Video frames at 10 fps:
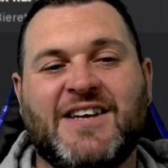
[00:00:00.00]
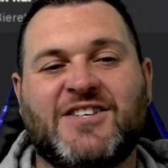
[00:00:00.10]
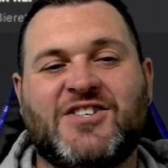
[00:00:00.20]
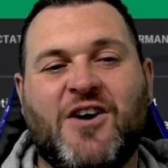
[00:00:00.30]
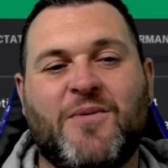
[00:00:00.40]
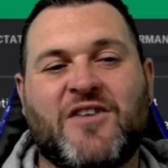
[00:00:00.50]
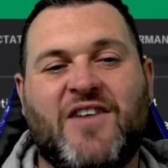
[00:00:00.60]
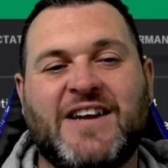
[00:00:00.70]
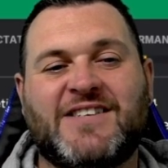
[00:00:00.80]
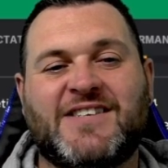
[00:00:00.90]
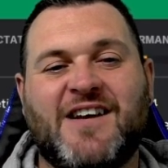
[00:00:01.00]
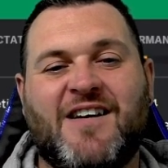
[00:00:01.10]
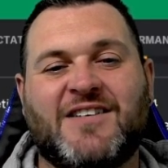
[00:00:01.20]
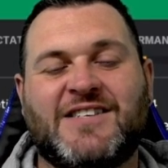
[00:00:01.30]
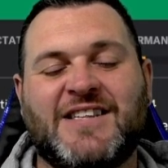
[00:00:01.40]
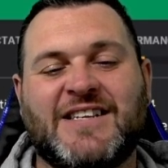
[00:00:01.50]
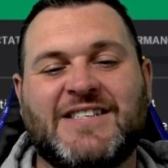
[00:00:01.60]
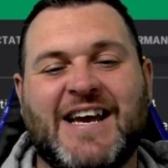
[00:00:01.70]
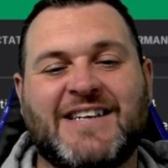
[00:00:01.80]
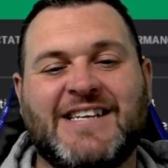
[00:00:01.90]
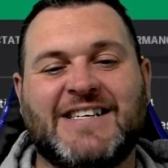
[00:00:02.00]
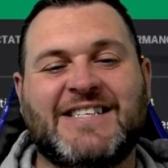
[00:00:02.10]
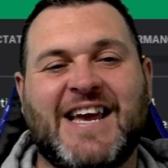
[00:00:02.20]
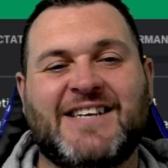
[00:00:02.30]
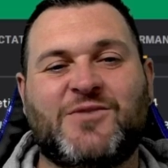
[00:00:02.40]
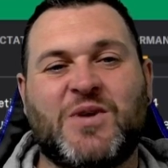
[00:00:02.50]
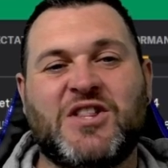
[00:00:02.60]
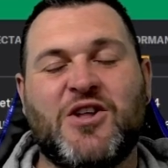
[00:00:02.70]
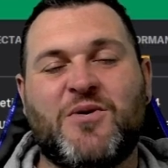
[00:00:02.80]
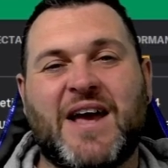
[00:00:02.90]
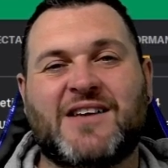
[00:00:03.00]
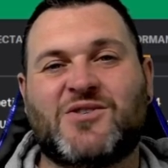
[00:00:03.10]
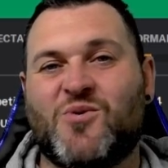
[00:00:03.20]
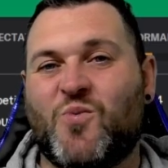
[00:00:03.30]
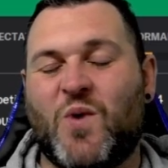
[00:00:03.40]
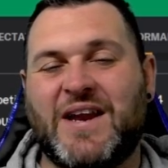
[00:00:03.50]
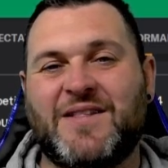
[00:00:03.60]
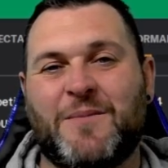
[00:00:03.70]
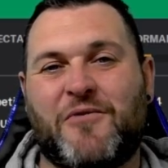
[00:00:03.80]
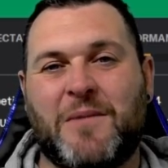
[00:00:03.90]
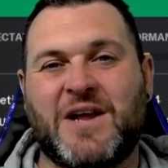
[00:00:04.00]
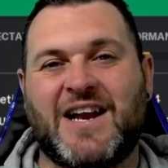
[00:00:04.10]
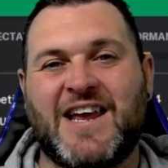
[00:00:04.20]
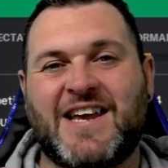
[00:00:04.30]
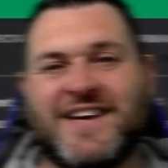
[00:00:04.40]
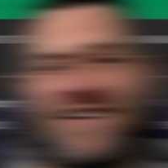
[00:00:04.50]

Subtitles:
So a great start to the tactic test with Newcastle winning the Premier League.